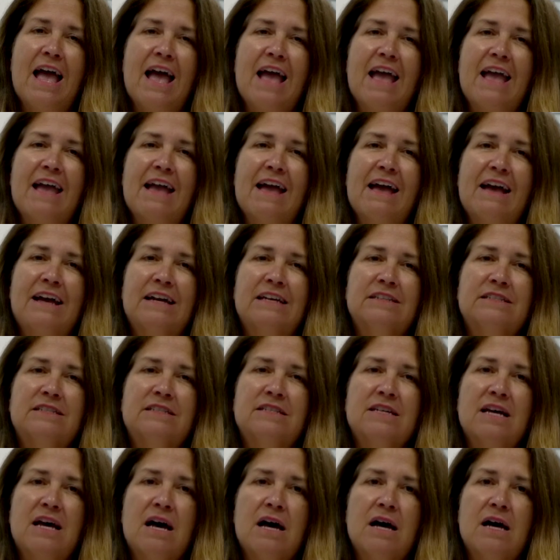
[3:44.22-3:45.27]

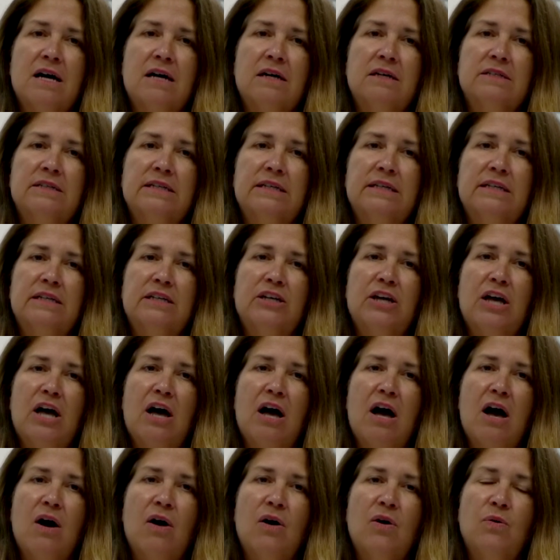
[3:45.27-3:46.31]
And uh,
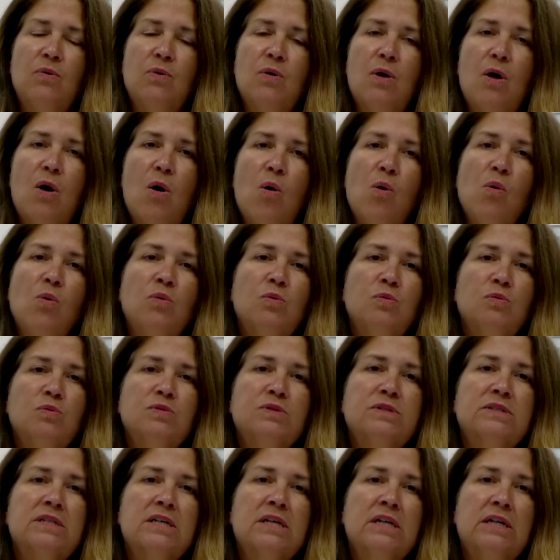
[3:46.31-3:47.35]
all
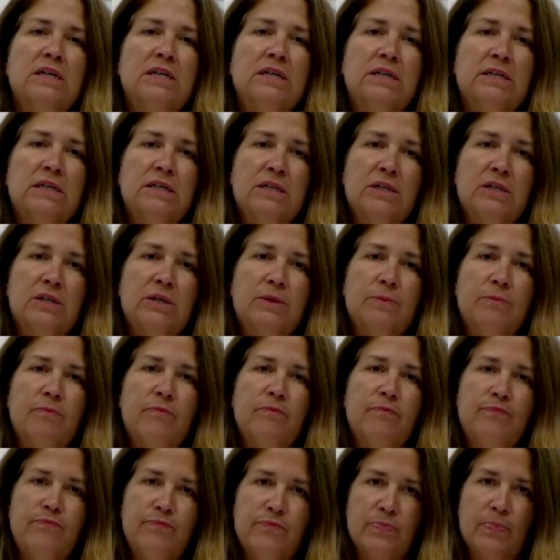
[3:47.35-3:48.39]
holes
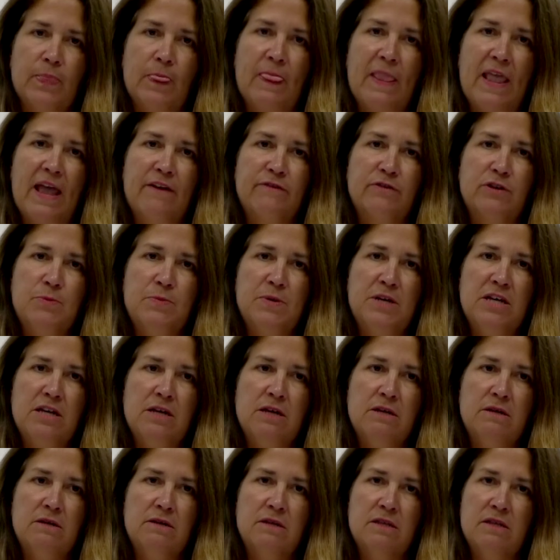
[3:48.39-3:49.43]
have to
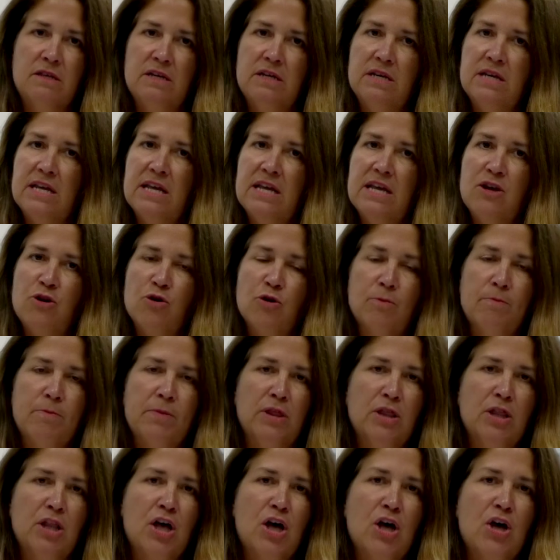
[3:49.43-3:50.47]
be to the knee or
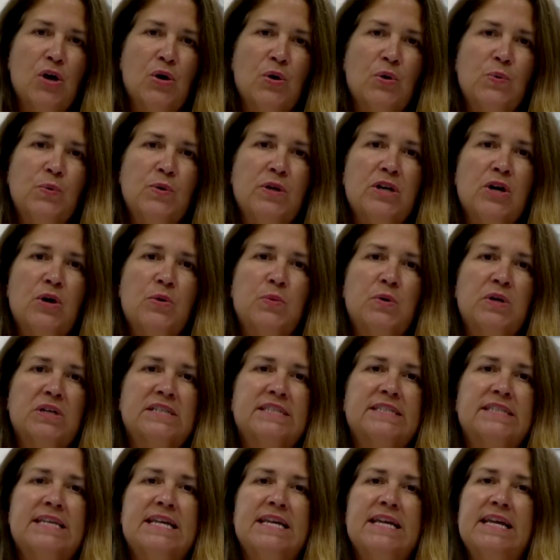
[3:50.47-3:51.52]
below. We don't want to
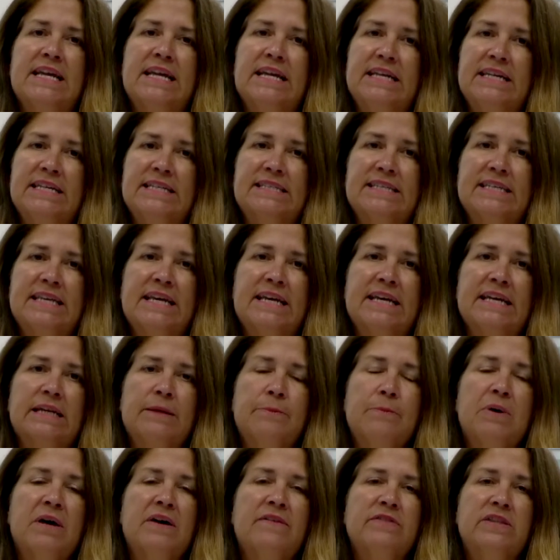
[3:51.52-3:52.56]
see any skin
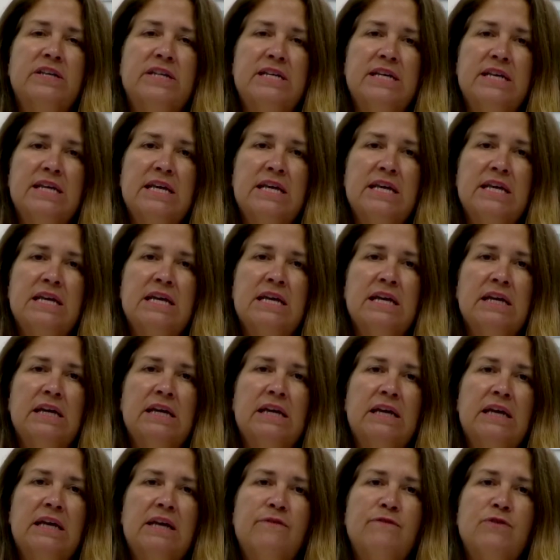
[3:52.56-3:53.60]
above the knee.
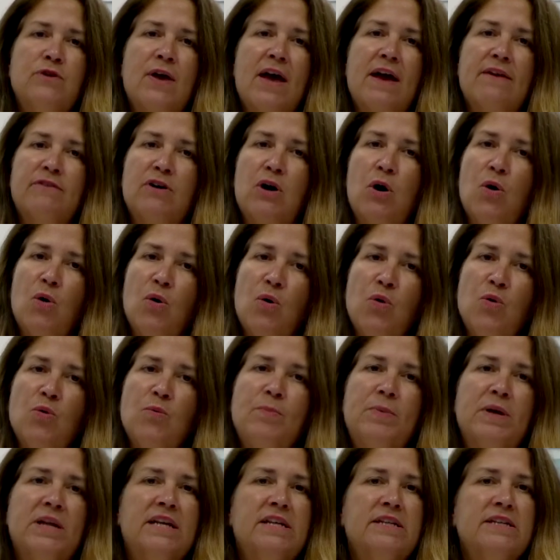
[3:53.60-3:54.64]
If you have a hole
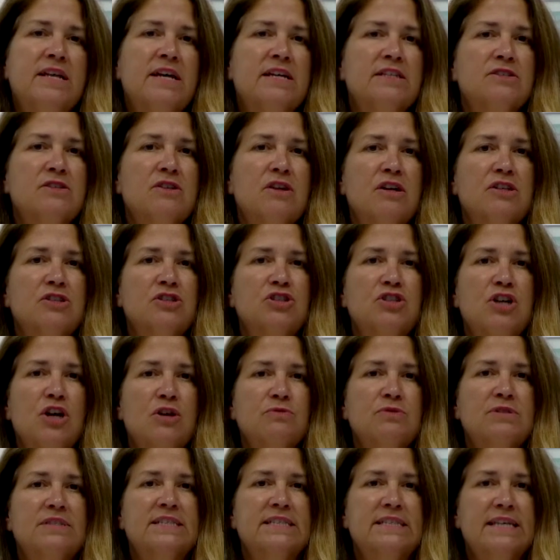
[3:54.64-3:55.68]
but it does not
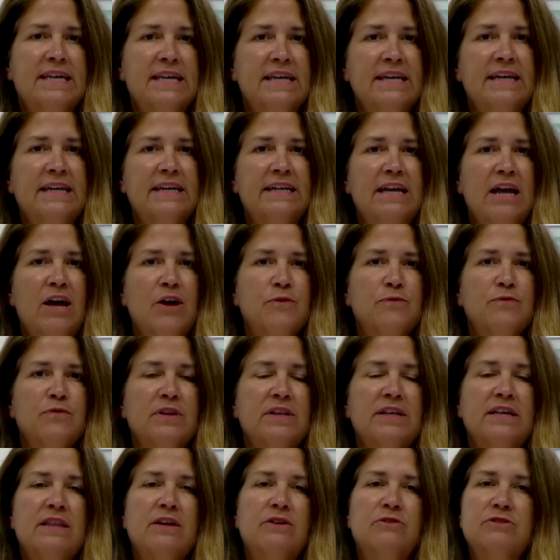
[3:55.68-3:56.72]
show skin,
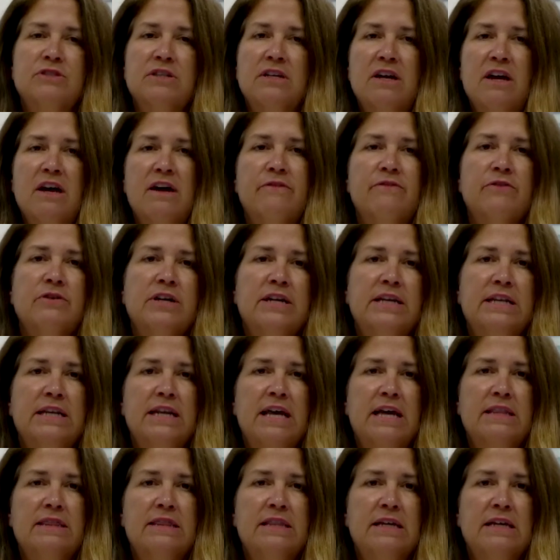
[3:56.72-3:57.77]
hopefully there's a
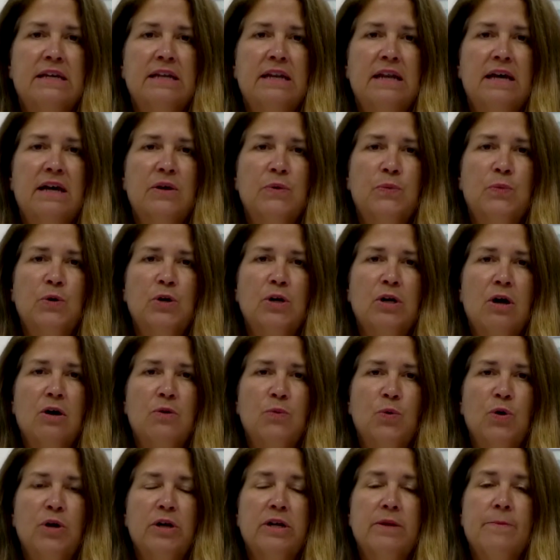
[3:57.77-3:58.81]
covering, then uh, we're
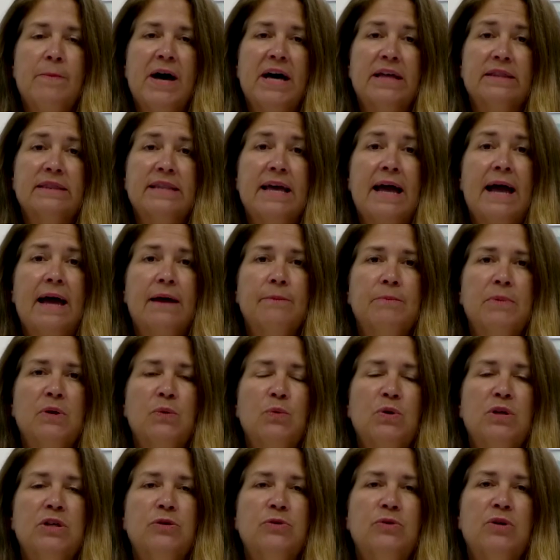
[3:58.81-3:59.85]
not worried about that, but
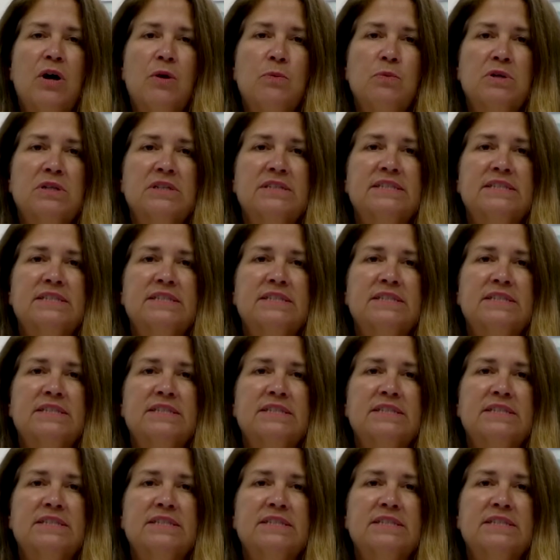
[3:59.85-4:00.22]
we do not want